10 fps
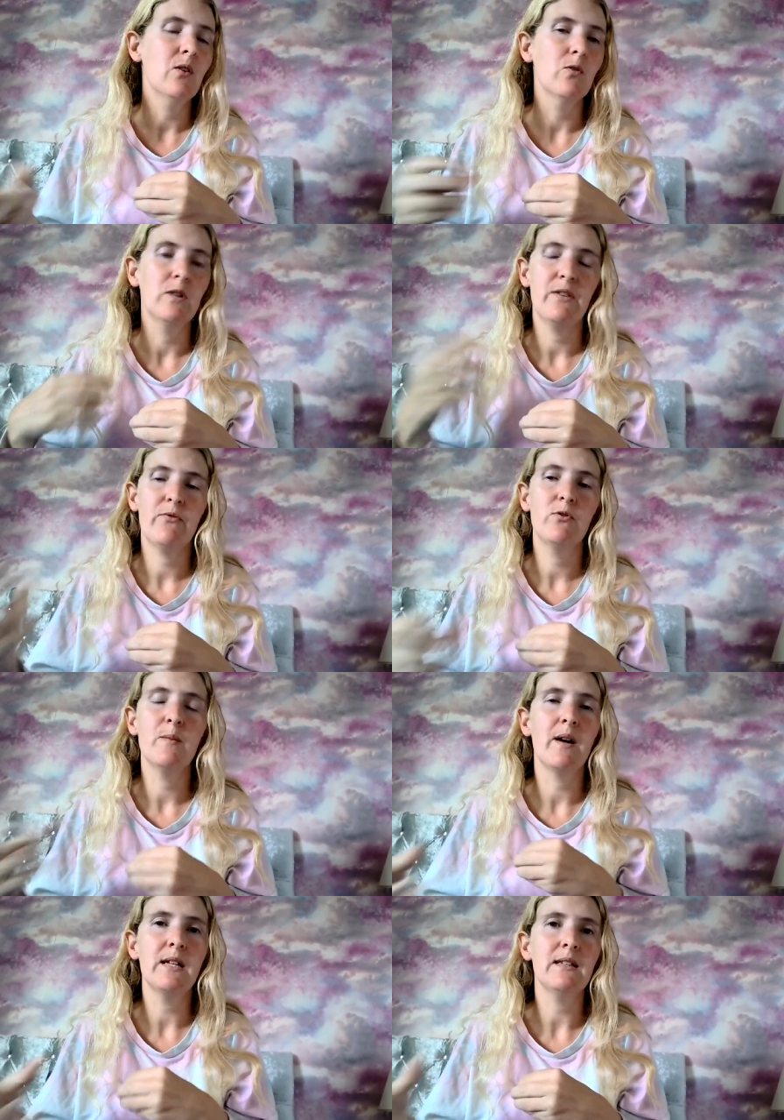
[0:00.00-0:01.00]
or through
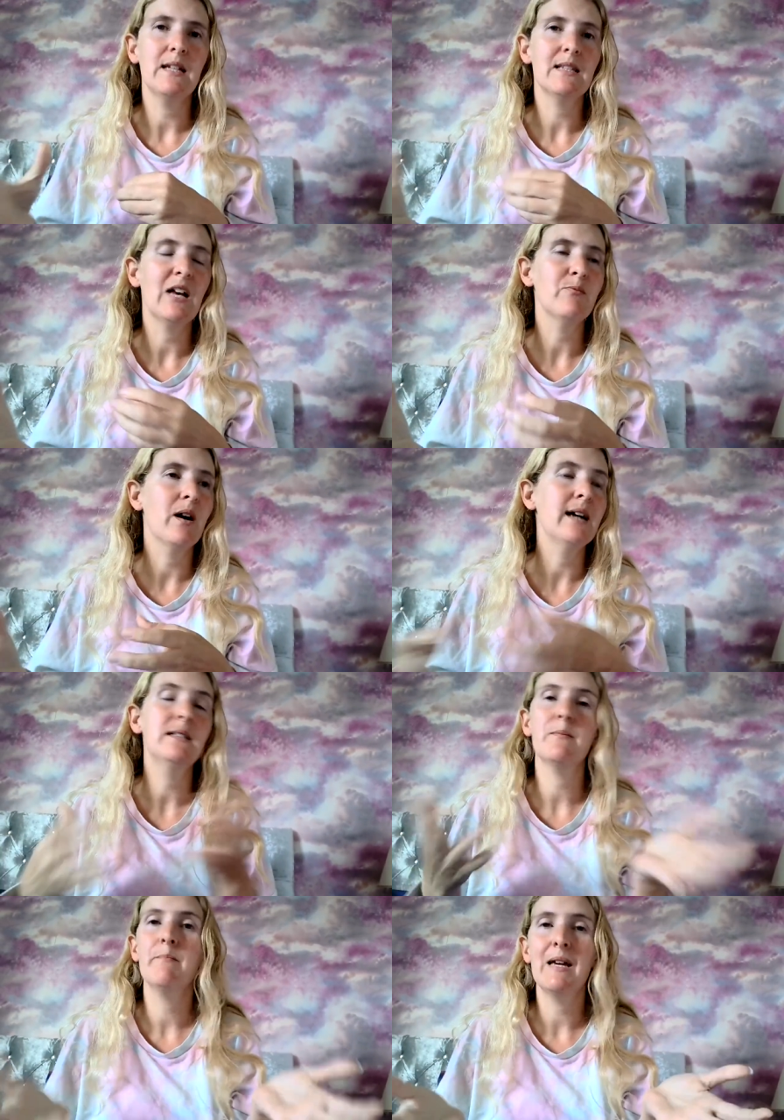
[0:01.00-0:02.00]
the money that he's left
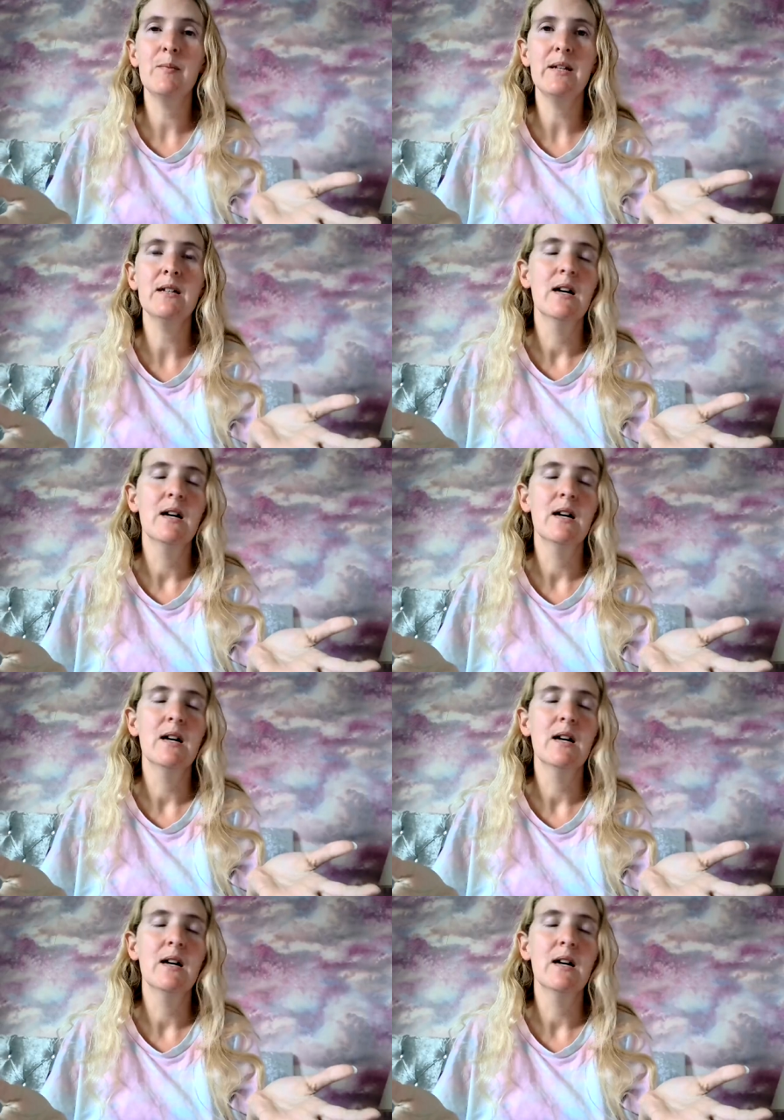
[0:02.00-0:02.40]
behind? Maybe.